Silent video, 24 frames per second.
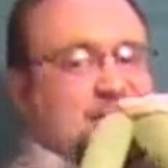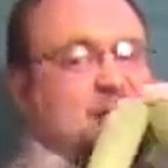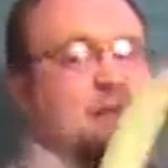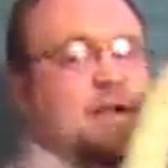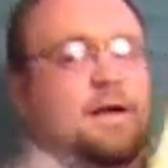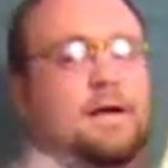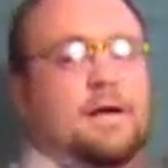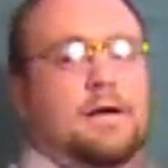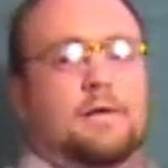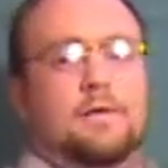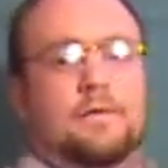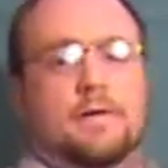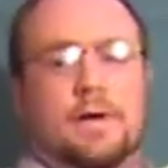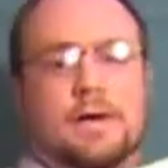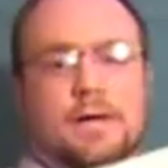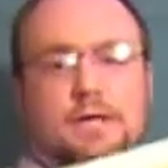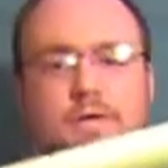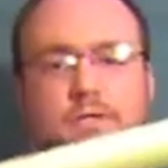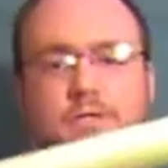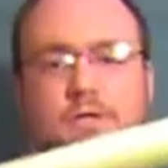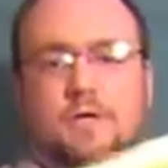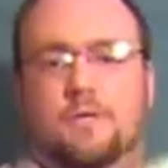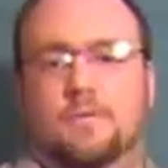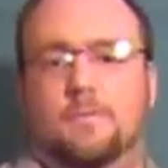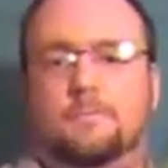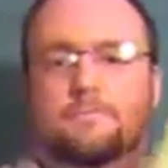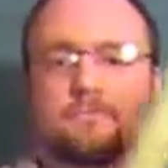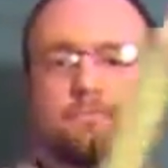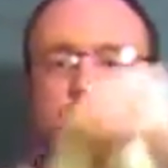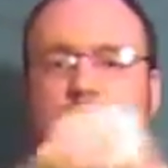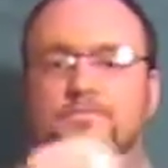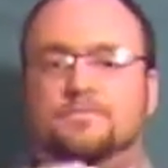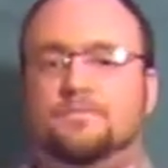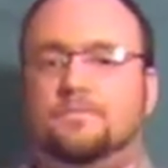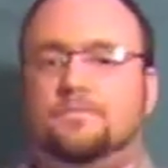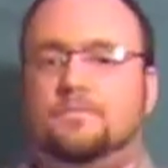All right, so
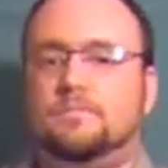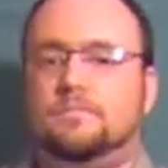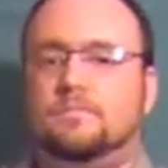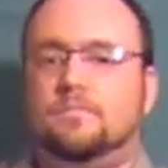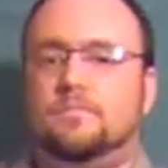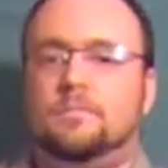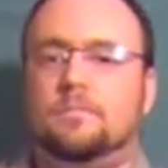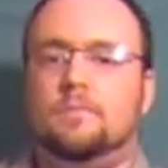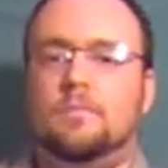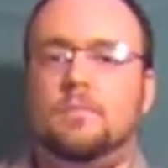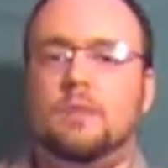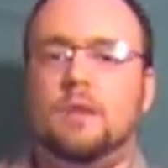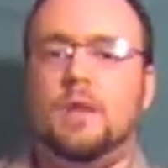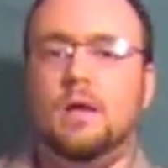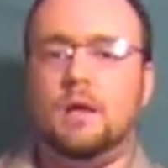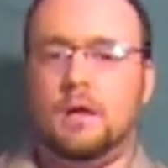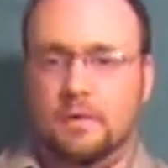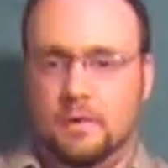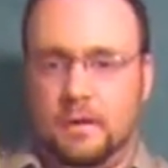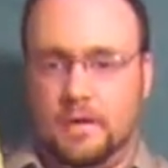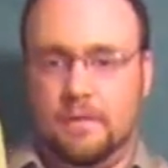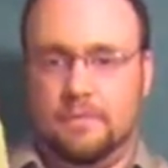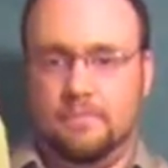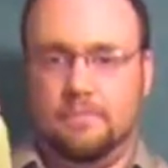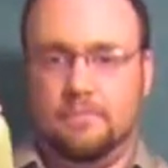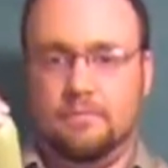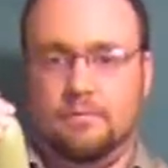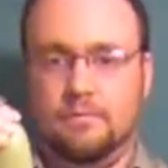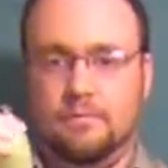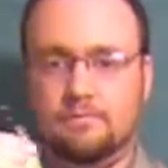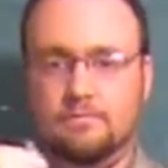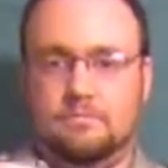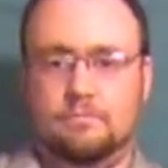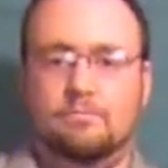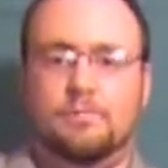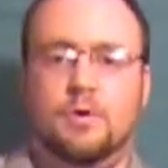give them
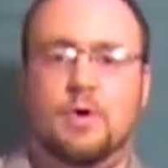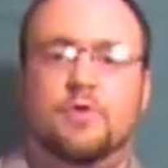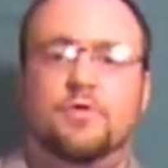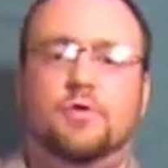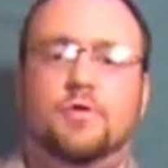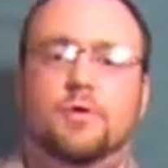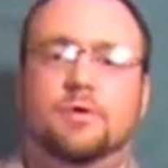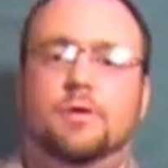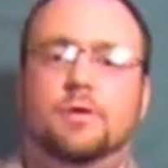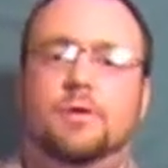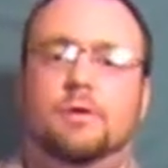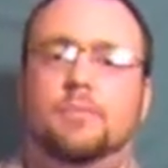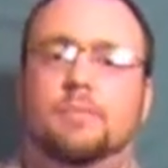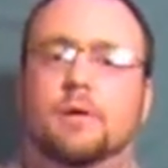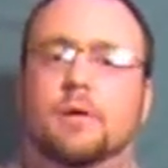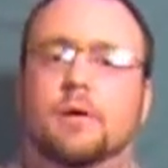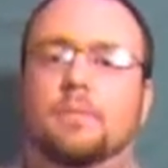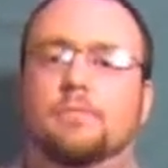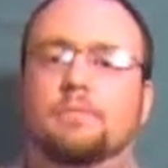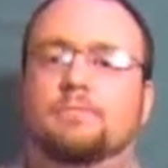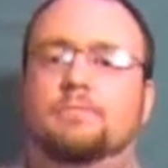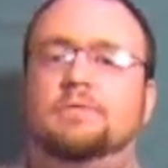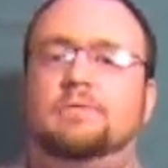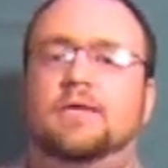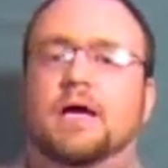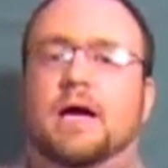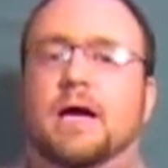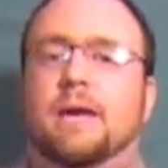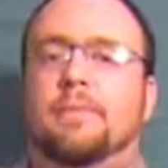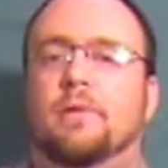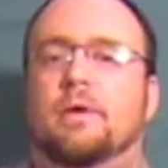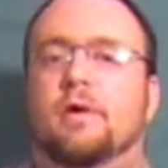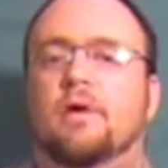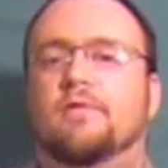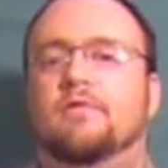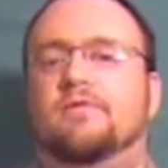both a good little burp, tie
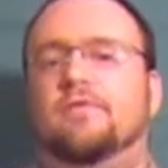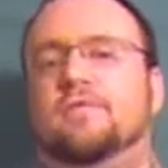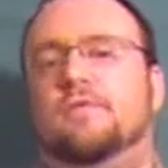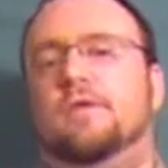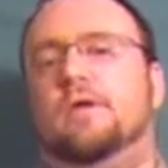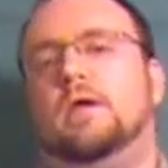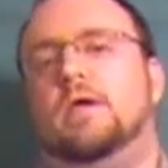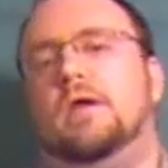them off.